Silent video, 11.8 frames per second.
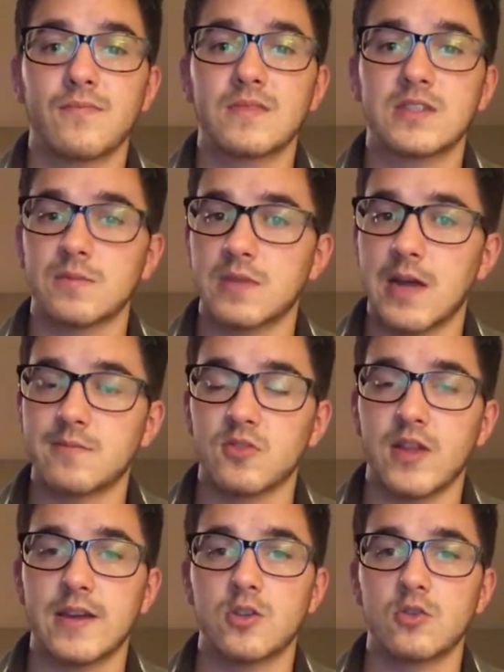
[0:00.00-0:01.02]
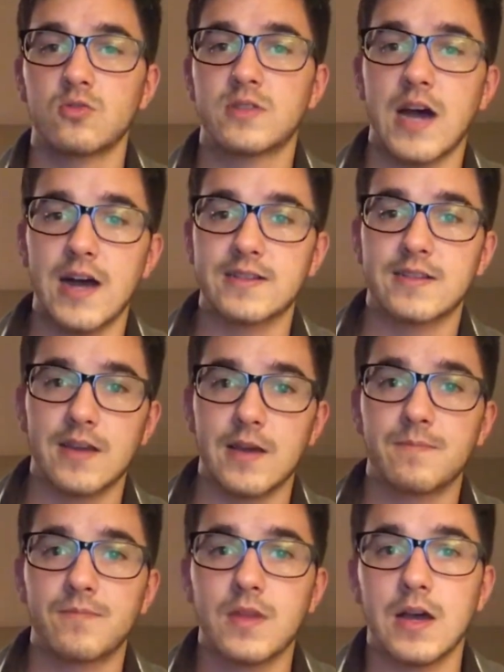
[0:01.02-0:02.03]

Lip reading: sometimes let you talk to them,